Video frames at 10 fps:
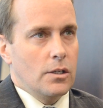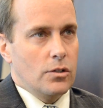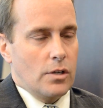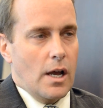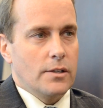
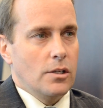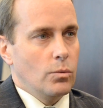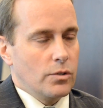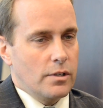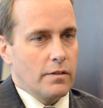Zazi
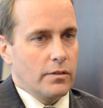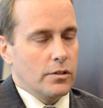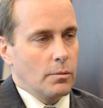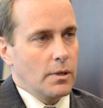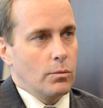was definitely
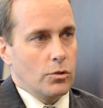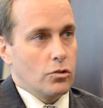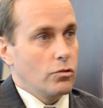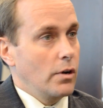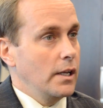somebody that was
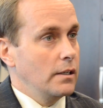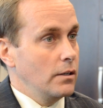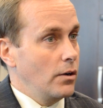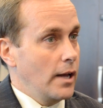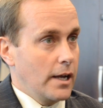trained
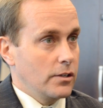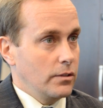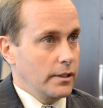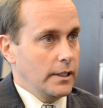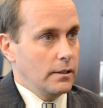
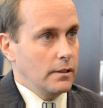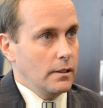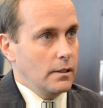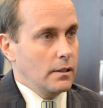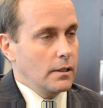internationally
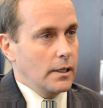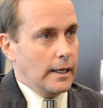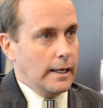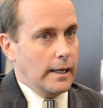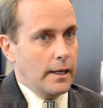
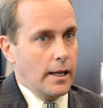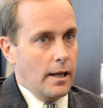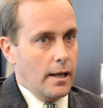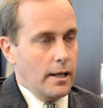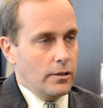uh,
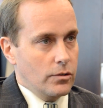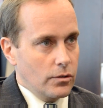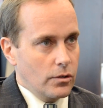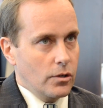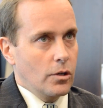and
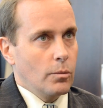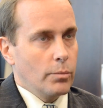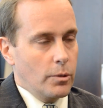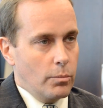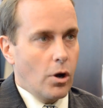
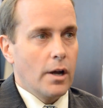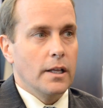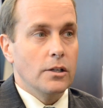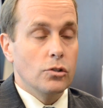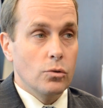but bought
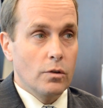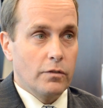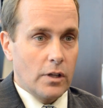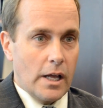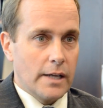into the
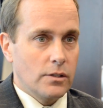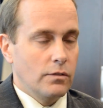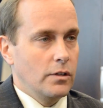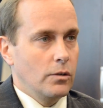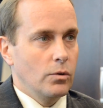
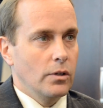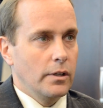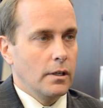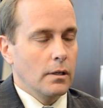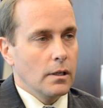philosophy
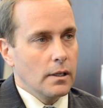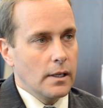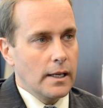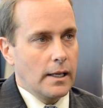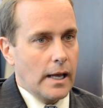really
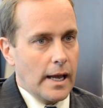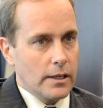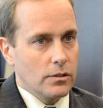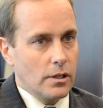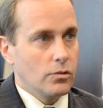gaining
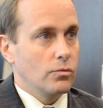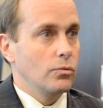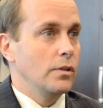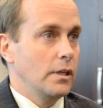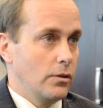access
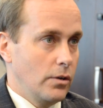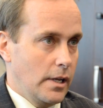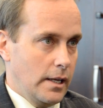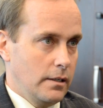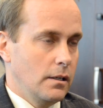through the
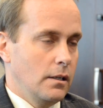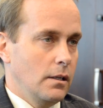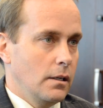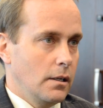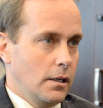internet
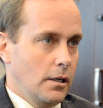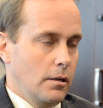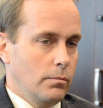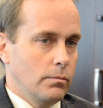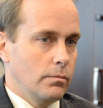
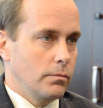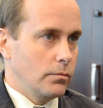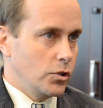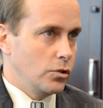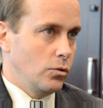um,
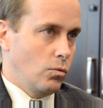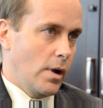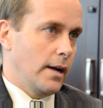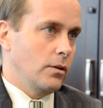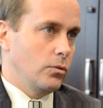to
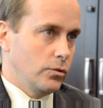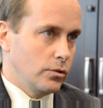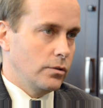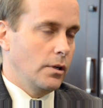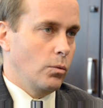
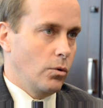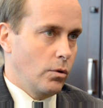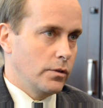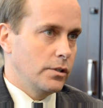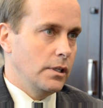radicals that were
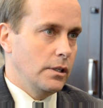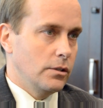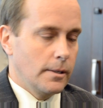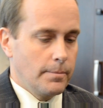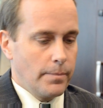overseas